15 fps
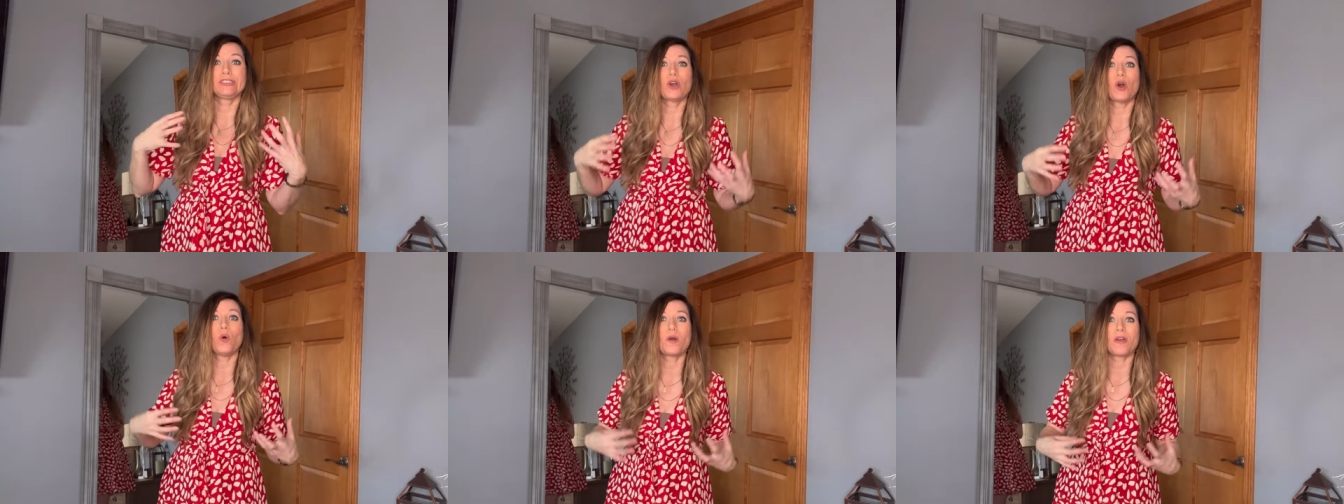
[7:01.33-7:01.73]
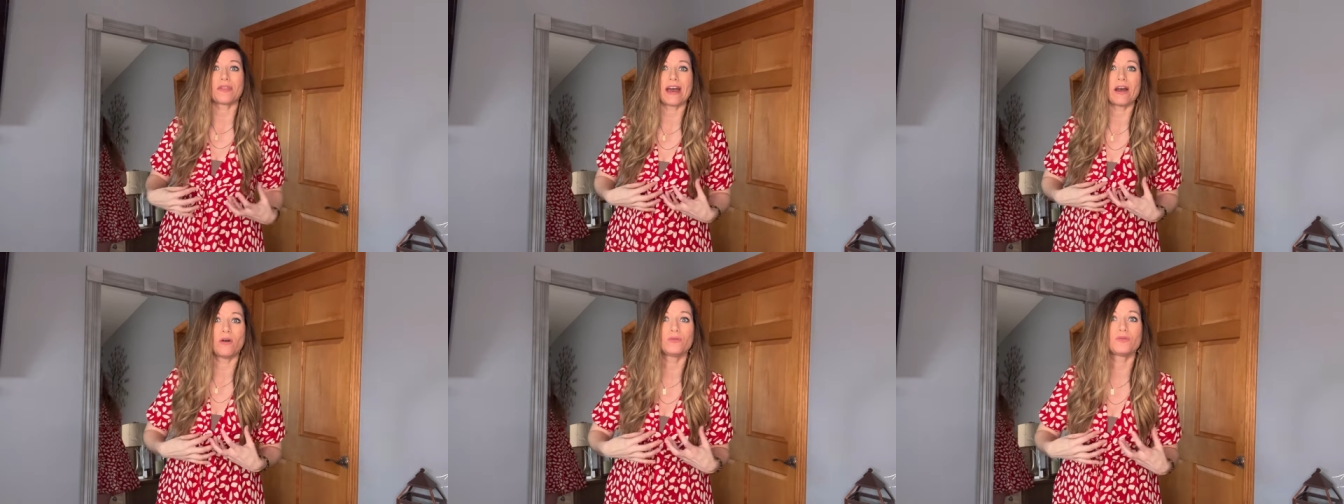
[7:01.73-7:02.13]
go
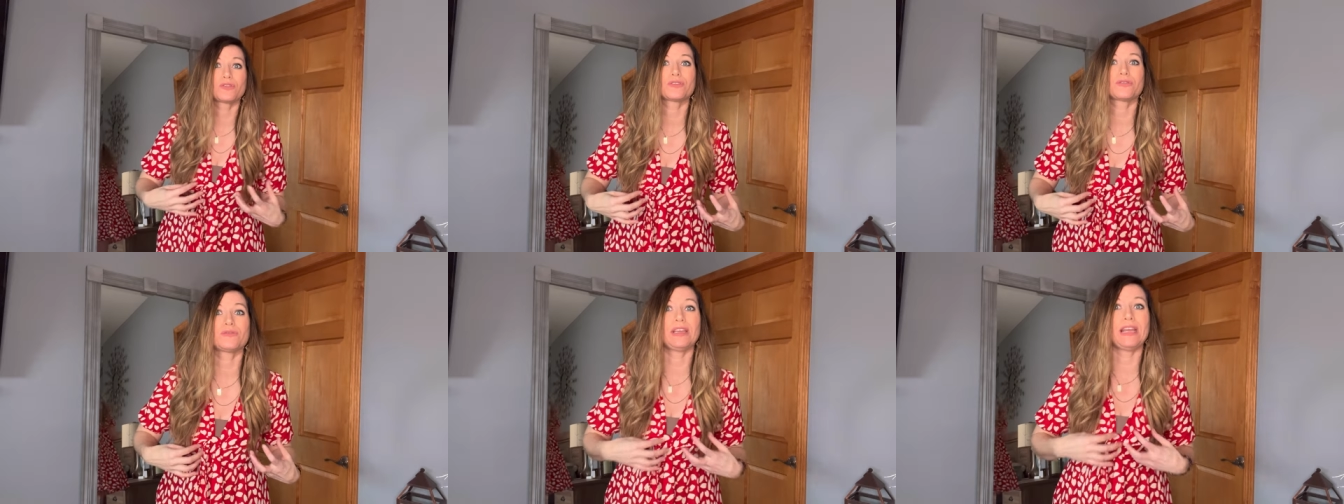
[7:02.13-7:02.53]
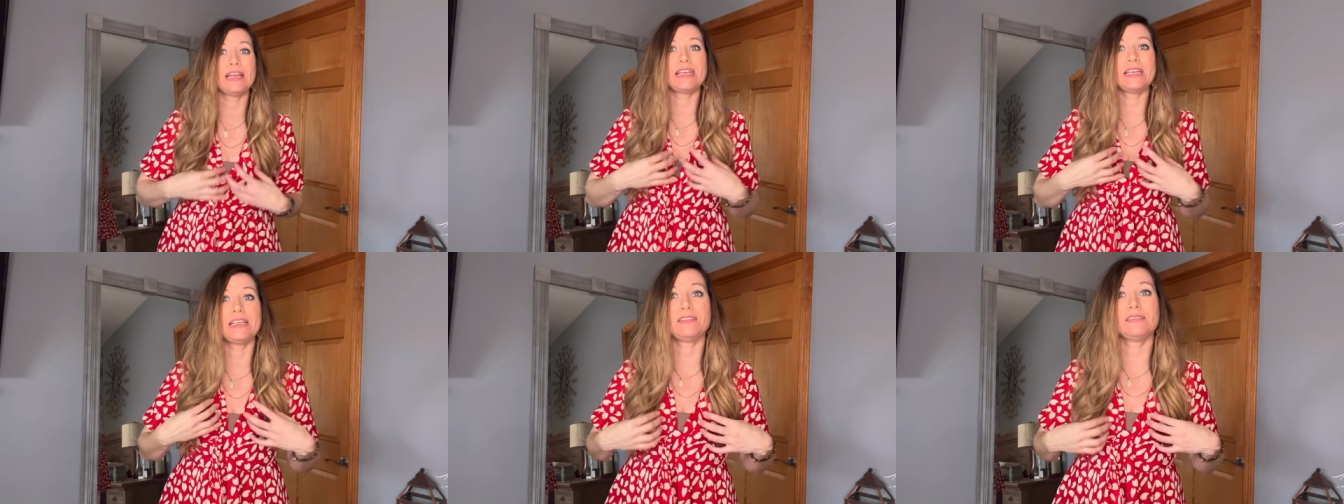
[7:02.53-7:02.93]
without
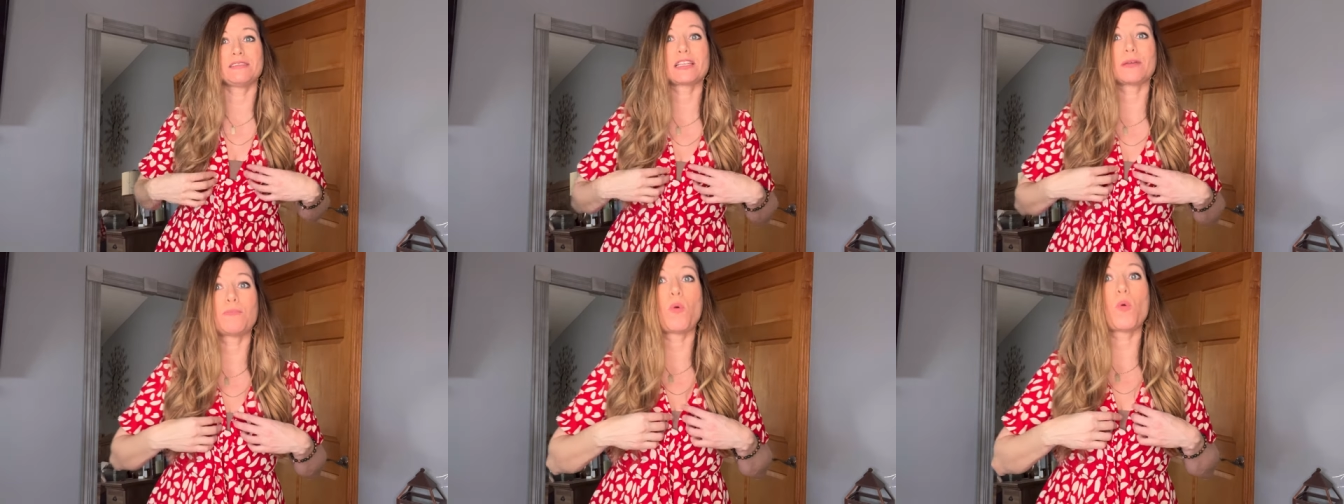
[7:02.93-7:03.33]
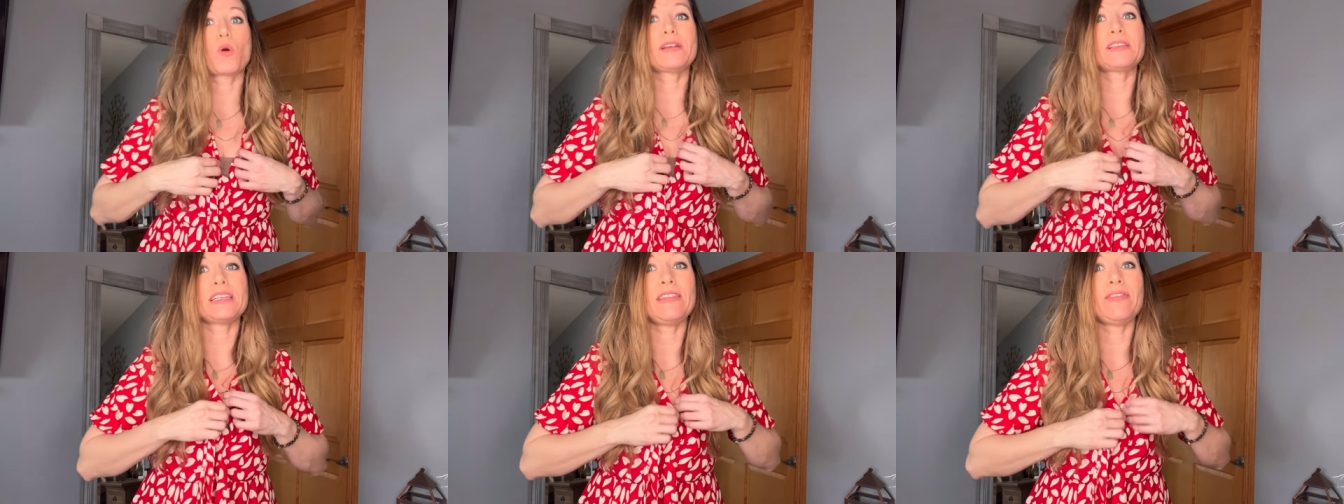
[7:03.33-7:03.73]
any
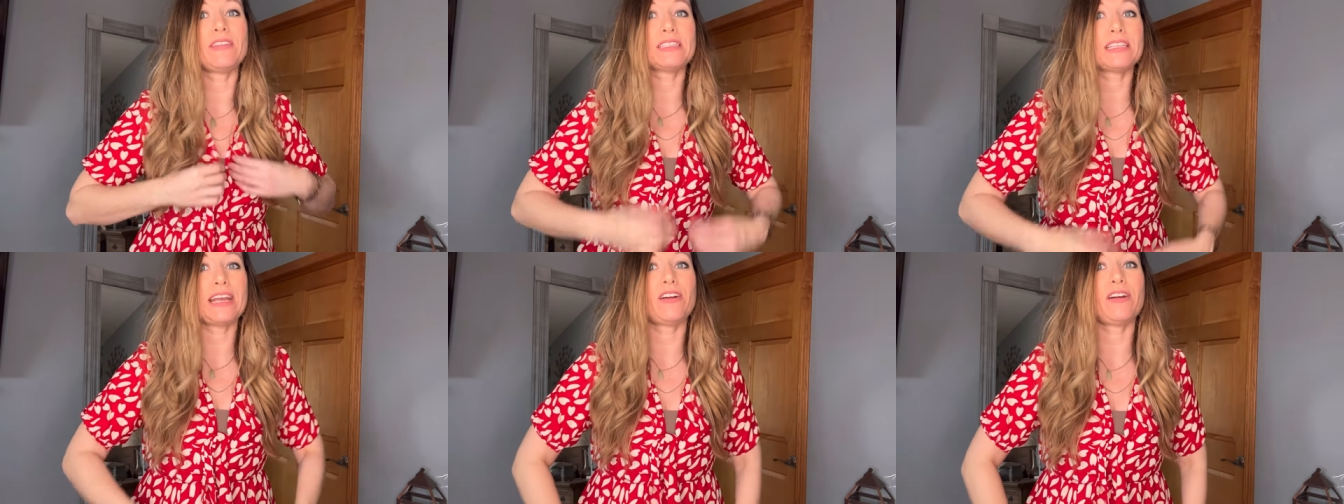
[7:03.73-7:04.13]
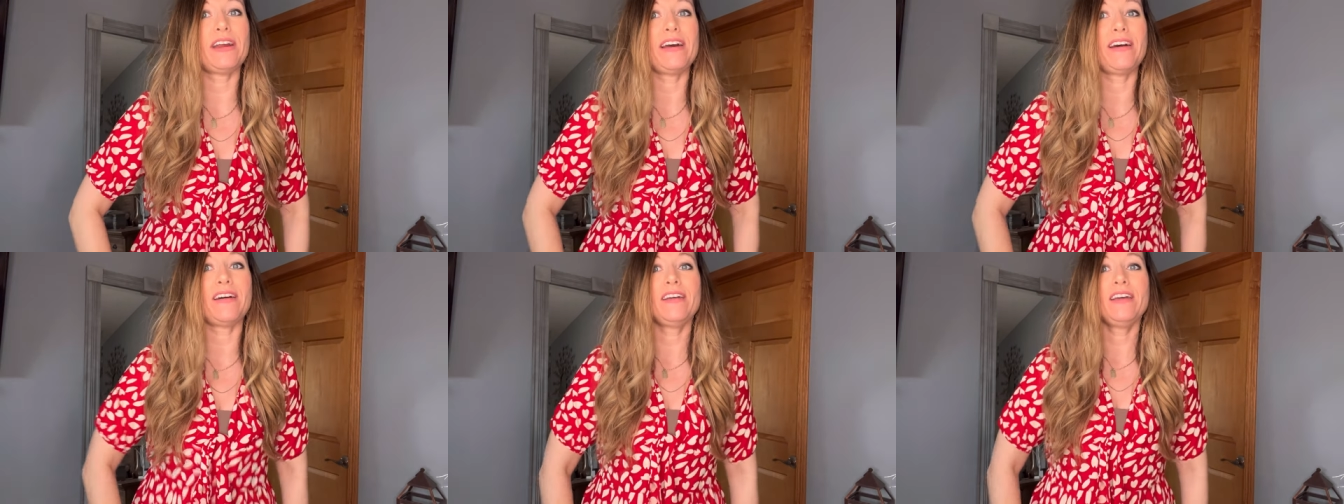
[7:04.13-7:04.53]
support in this
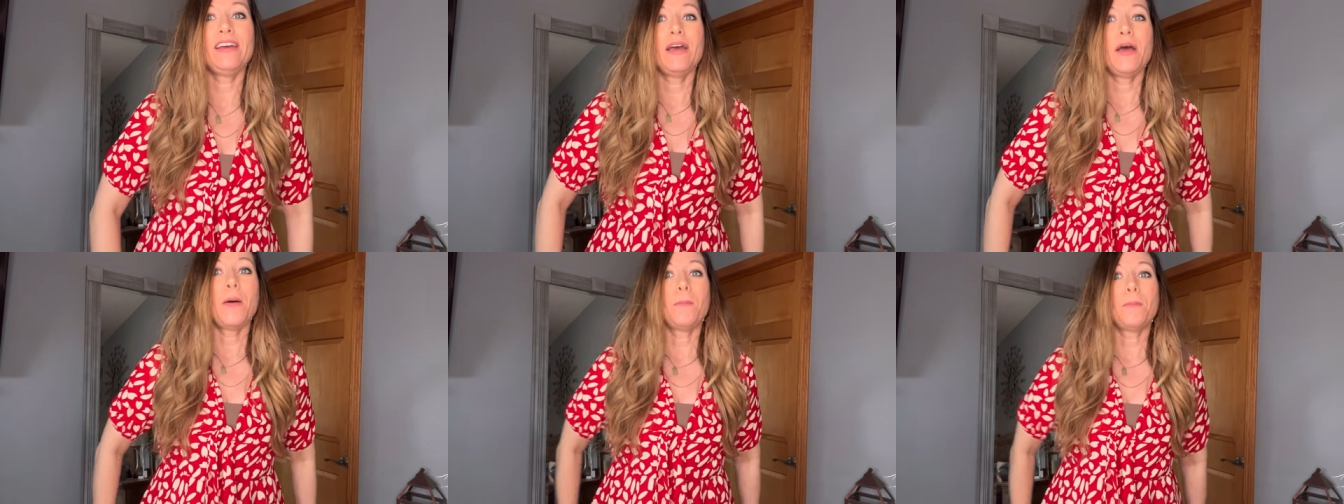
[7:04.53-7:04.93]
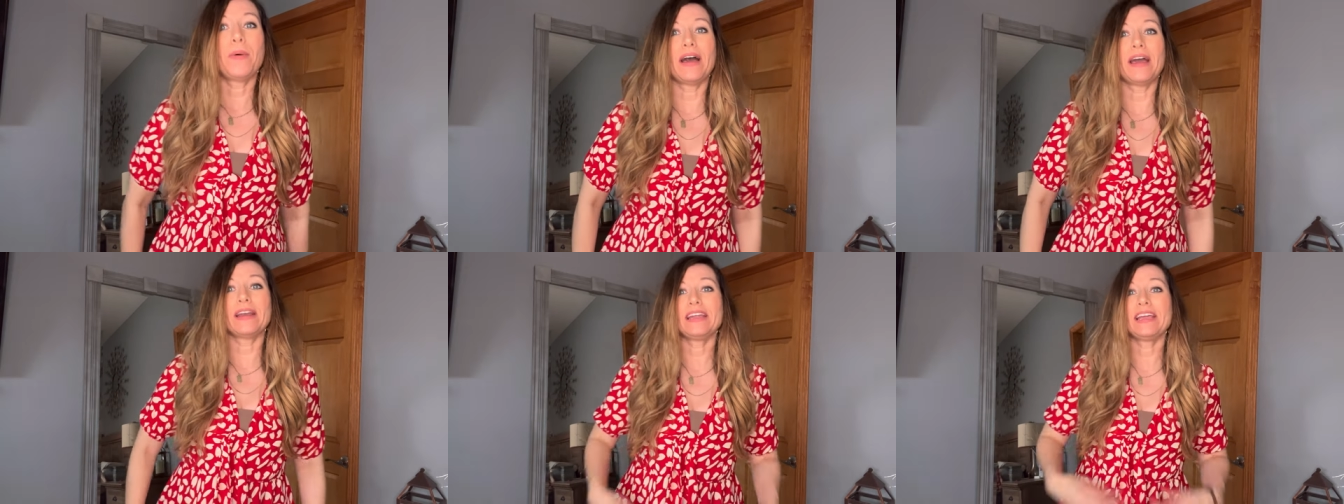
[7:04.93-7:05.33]
area,
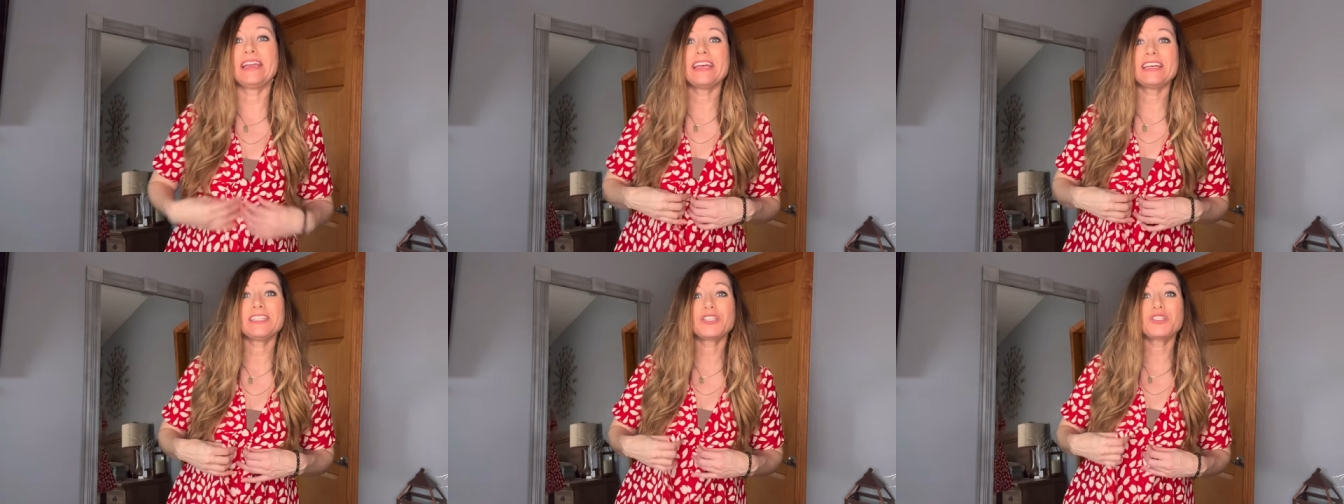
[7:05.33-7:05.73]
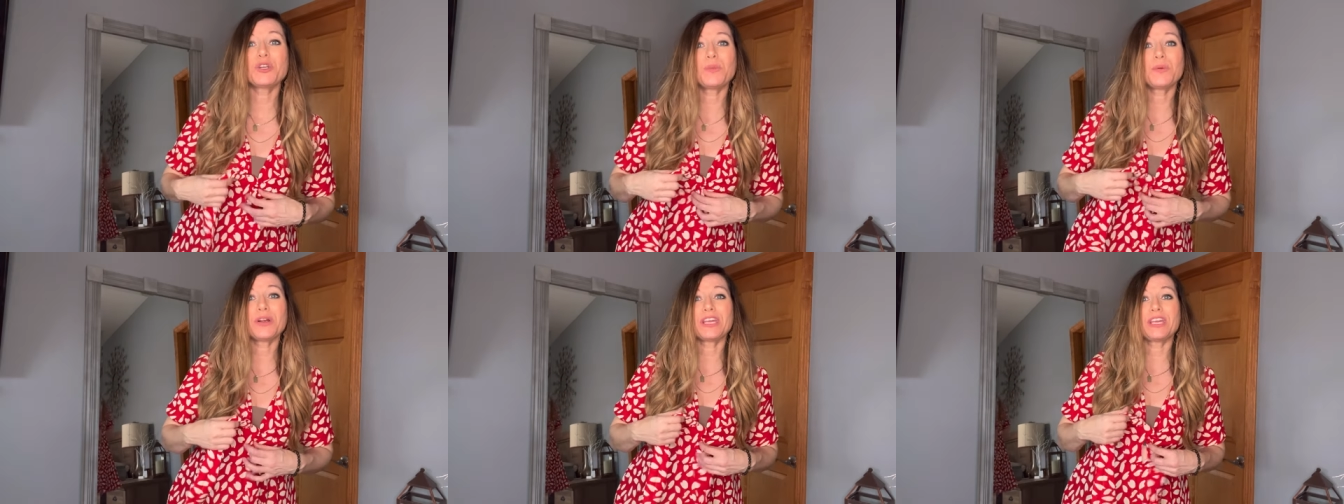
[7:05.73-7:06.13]
but it is
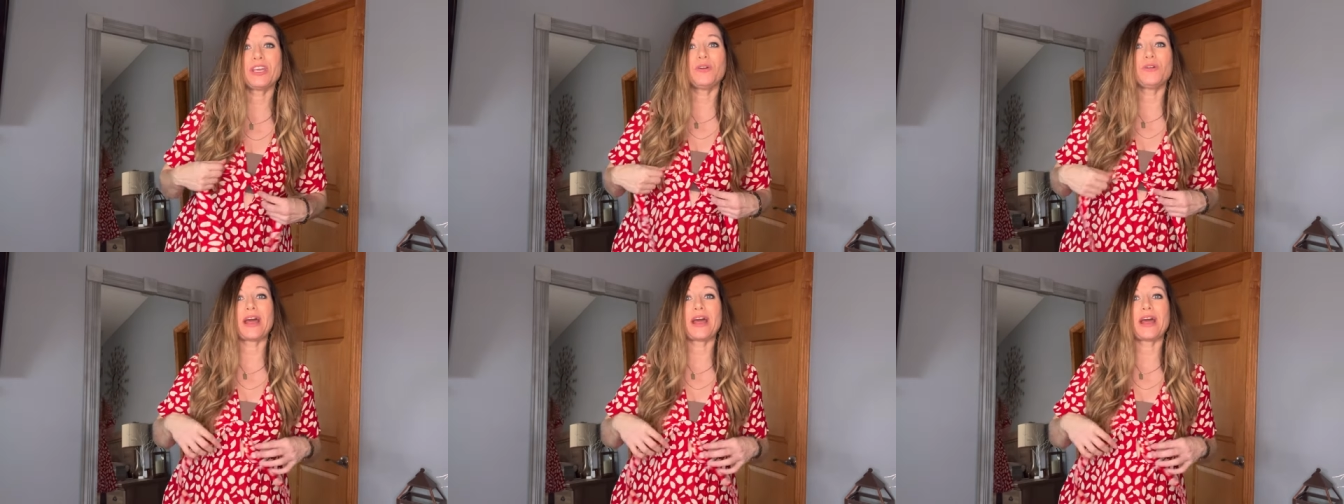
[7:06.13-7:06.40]
super cute.